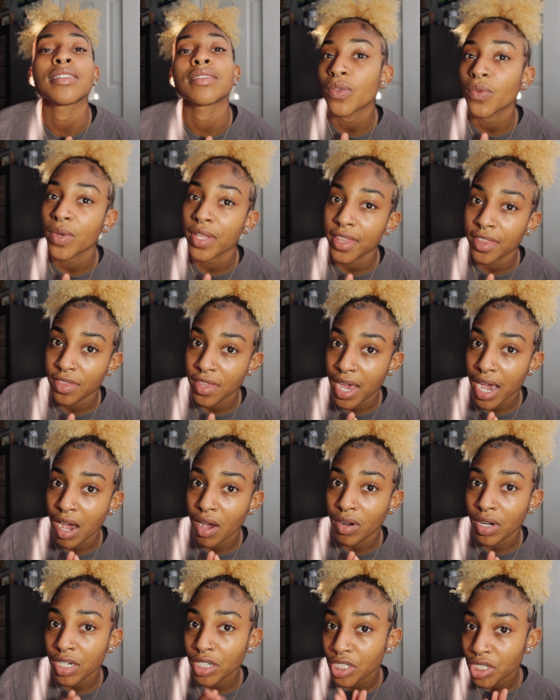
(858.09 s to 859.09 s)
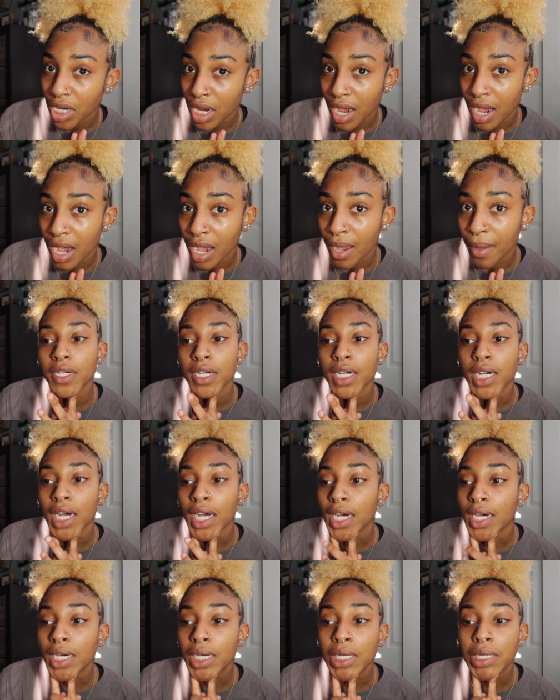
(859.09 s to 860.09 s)
without a job
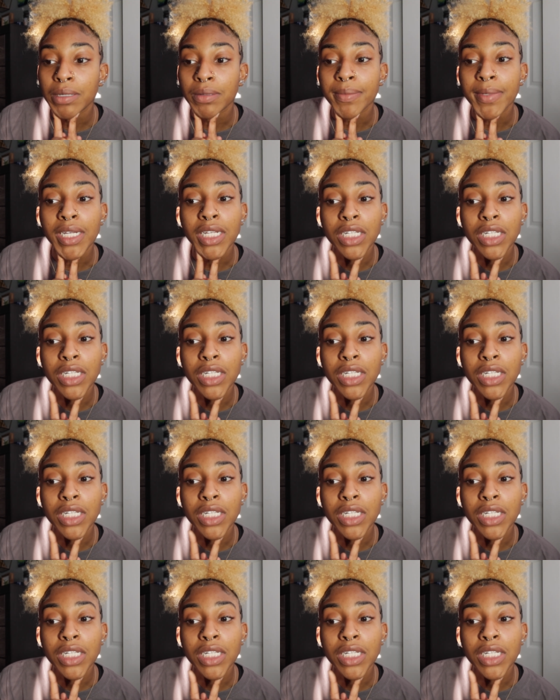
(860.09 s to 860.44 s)
from